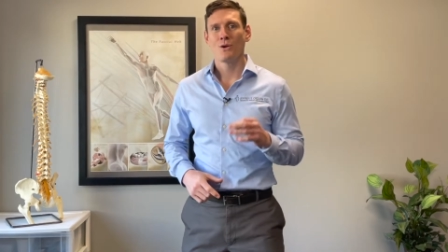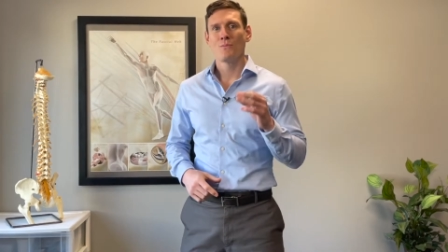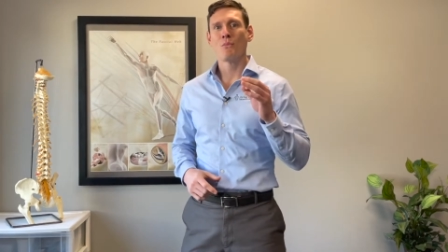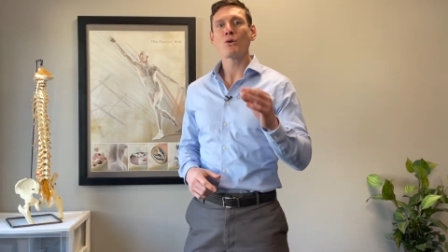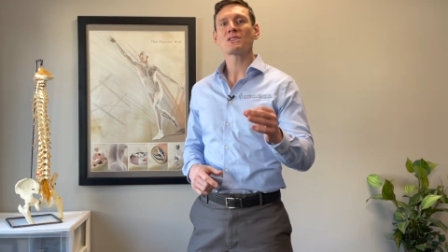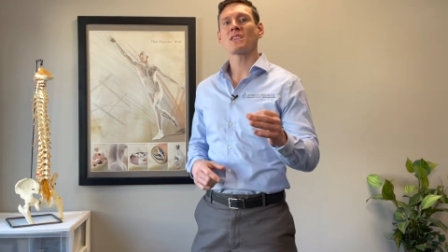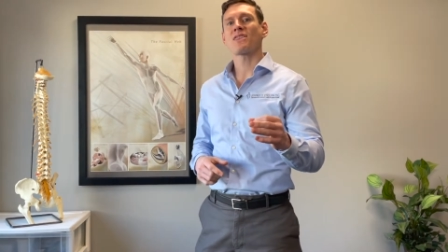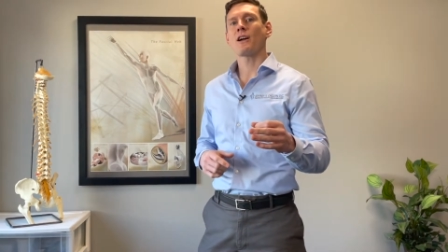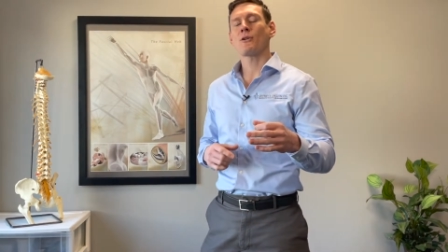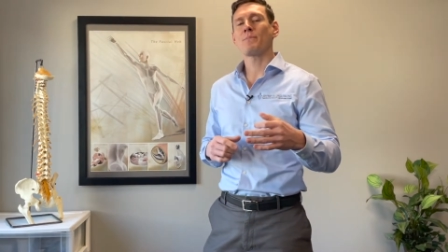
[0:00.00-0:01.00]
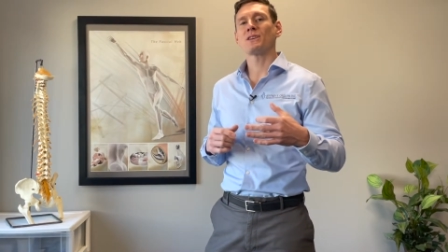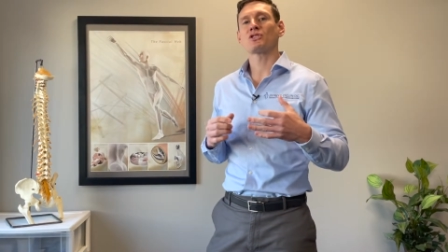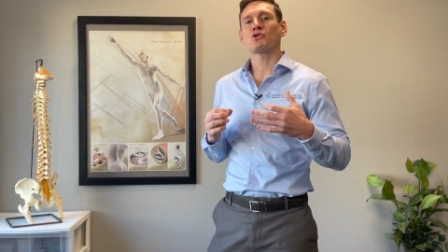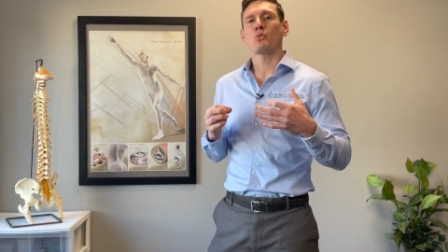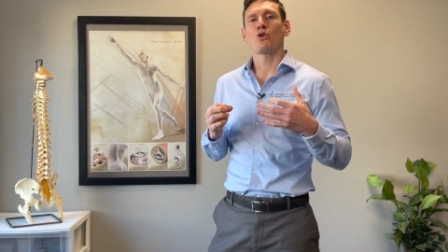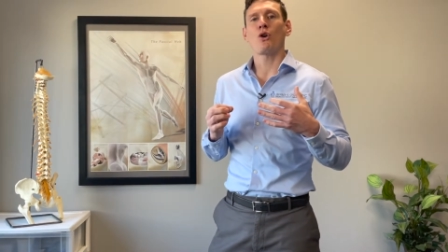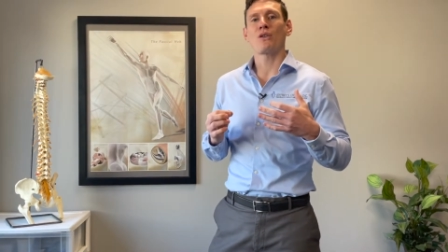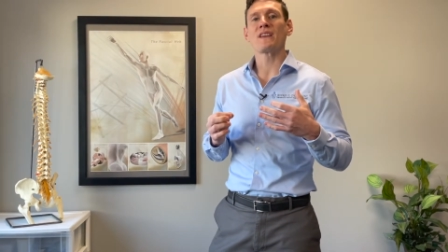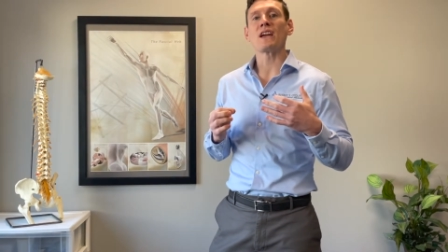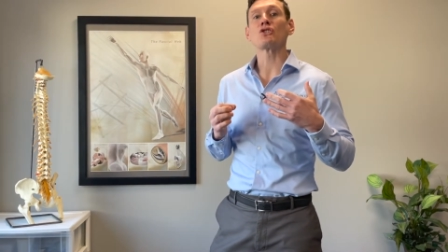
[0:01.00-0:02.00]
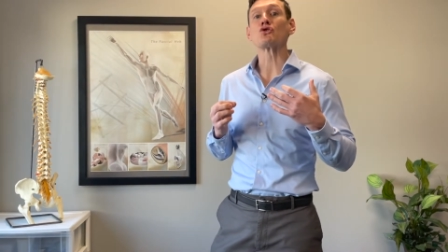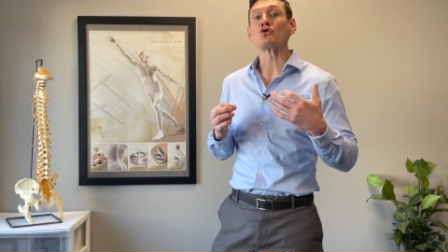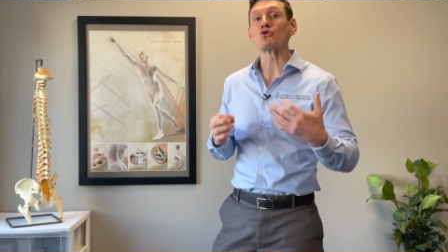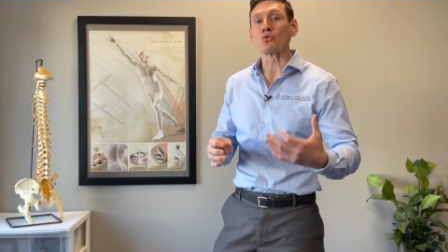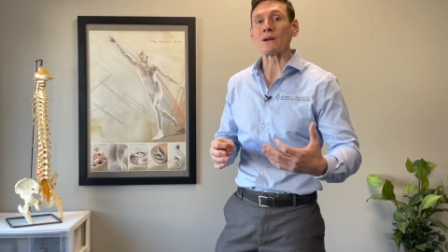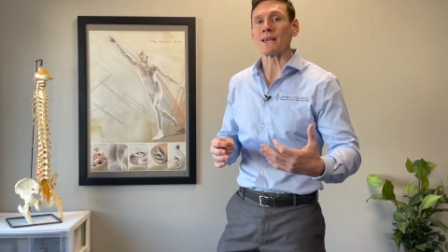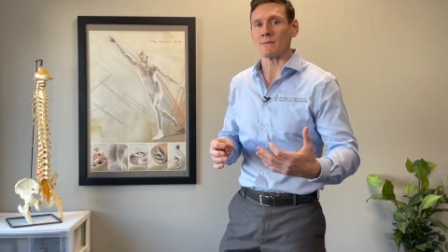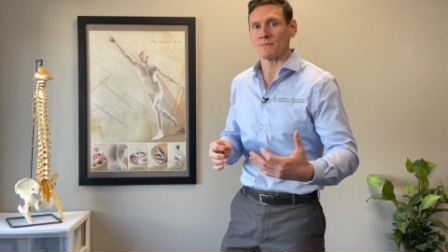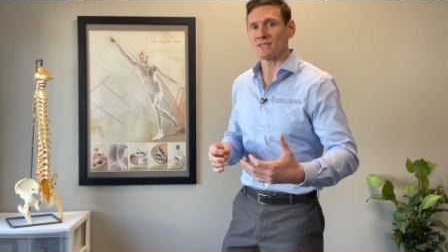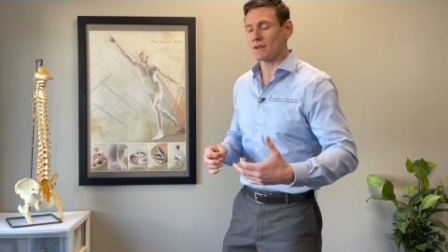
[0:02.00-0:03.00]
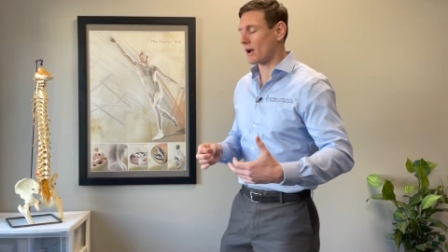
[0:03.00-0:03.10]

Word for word: Most therapists will call the extremes